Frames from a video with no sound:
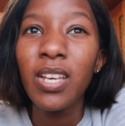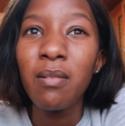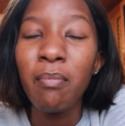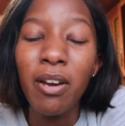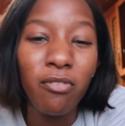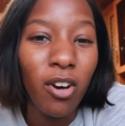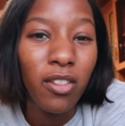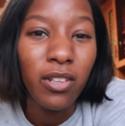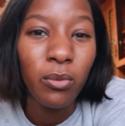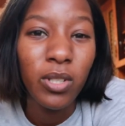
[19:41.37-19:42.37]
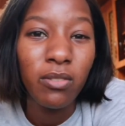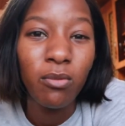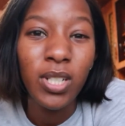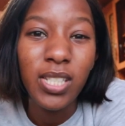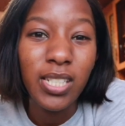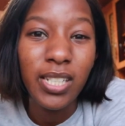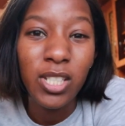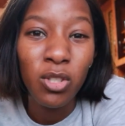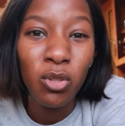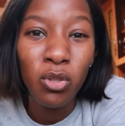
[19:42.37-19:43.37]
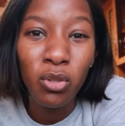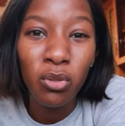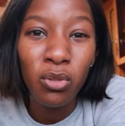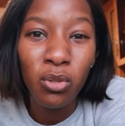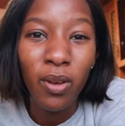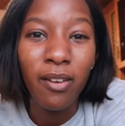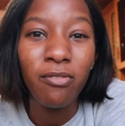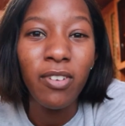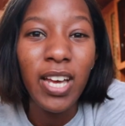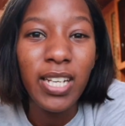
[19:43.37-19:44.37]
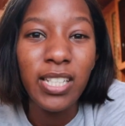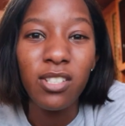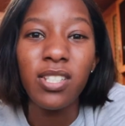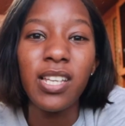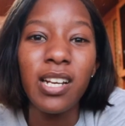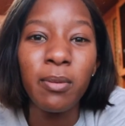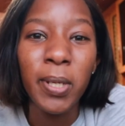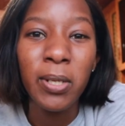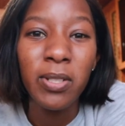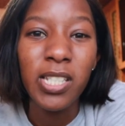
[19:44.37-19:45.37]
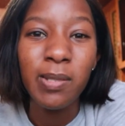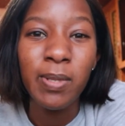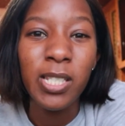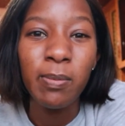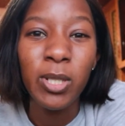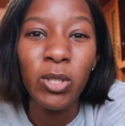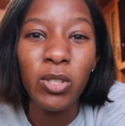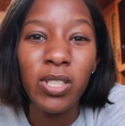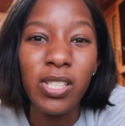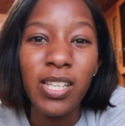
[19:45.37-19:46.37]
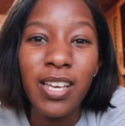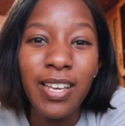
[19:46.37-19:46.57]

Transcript: my father would have wanted us to do, to have fun and to celebrate Christmas because,